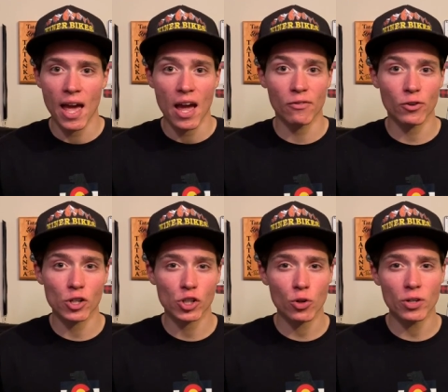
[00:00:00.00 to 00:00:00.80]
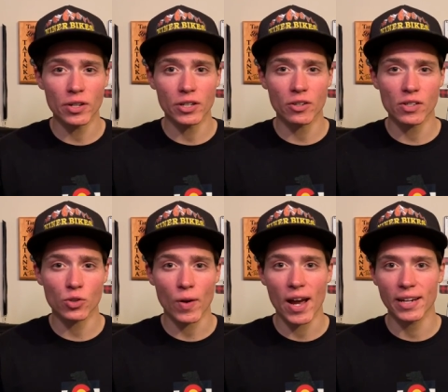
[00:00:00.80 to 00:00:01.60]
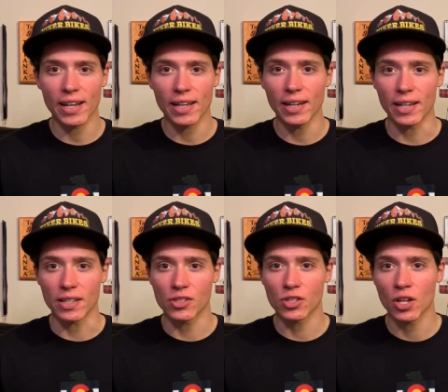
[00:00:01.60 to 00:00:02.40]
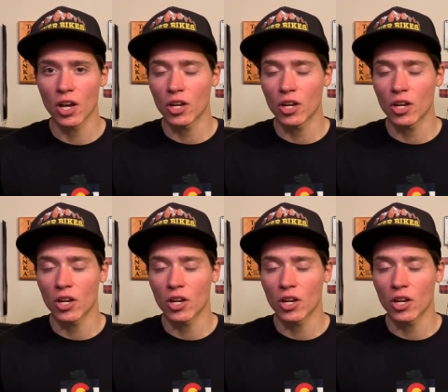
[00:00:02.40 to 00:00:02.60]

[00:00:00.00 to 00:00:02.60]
and for a shorter endurance ride it is.